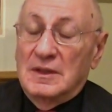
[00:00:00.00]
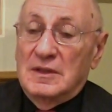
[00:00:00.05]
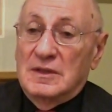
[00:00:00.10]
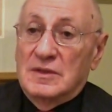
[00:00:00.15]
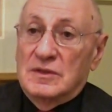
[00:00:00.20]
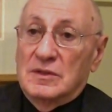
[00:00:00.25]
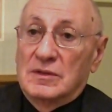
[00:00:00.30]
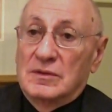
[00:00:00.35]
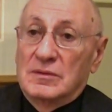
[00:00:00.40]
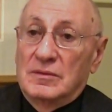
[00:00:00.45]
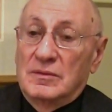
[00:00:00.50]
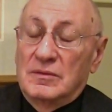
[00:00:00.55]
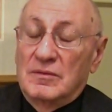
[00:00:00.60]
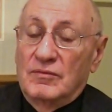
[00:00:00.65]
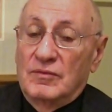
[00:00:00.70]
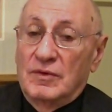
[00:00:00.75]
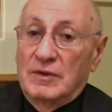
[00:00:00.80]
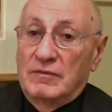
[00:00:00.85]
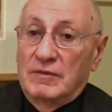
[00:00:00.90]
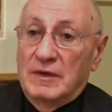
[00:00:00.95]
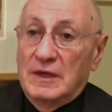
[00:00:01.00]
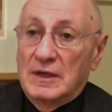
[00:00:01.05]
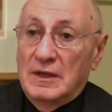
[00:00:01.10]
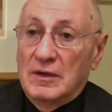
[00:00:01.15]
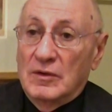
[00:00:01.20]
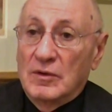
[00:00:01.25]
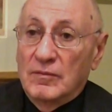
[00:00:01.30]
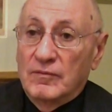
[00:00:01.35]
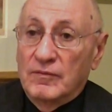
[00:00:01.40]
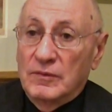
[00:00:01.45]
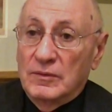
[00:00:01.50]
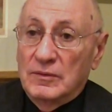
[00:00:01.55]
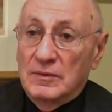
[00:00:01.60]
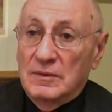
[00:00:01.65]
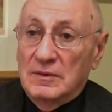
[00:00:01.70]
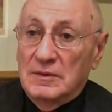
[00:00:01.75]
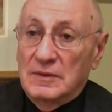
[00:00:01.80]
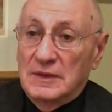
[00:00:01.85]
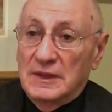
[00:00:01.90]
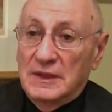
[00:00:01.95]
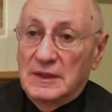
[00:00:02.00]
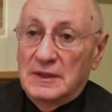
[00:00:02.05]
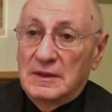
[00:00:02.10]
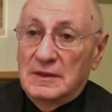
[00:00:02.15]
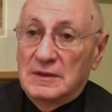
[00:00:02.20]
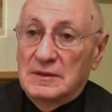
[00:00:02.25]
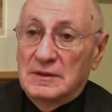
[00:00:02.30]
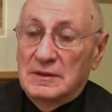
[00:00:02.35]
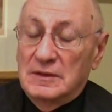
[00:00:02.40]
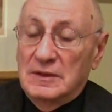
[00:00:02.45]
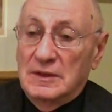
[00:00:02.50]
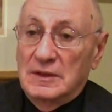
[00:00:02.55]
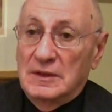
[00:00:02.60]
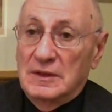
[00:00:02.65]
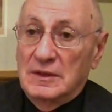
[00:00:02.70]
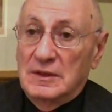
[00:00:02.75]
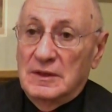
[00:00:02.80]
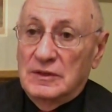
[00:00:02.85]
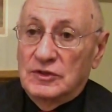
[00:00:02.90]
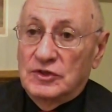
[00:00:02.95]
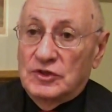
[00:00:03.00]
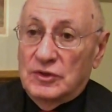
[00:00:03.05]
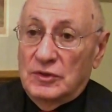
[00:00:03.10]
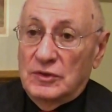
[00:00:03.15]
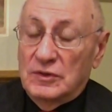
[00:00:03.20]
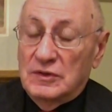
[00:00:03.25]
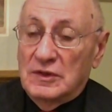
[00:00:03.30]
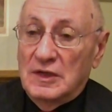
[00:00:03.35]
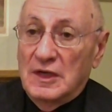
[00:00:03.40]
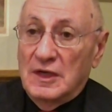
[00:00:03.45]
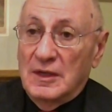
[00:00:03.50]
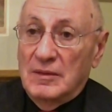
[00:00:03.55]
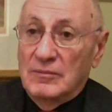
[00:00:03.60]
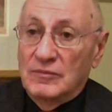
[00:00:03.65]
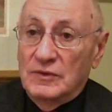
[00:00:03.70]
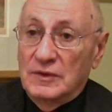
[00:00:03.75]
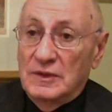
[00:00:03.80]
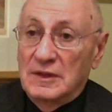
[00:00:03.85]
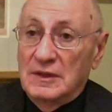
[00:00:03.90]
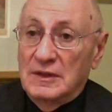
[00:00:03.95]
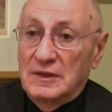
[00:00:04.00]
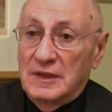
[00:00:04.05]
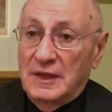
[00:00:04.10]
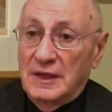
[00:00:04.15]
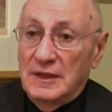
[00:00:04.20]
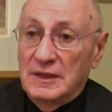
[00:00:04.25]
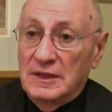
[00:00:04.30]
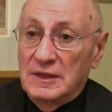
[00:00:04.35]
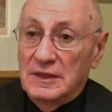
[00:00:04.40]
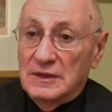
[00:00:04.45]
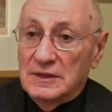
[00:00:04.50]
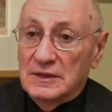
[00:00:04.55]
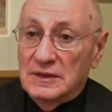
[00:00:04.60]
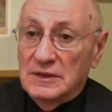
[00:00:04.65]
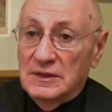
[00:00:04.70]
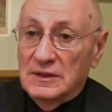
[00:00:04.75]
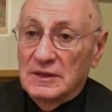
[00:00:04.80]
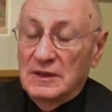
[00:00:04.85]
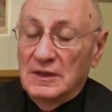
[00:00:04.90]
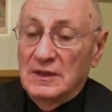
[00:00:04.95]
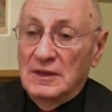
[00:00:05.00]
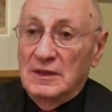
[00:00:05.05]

So we're very hopeful that in a short time, within 10 years,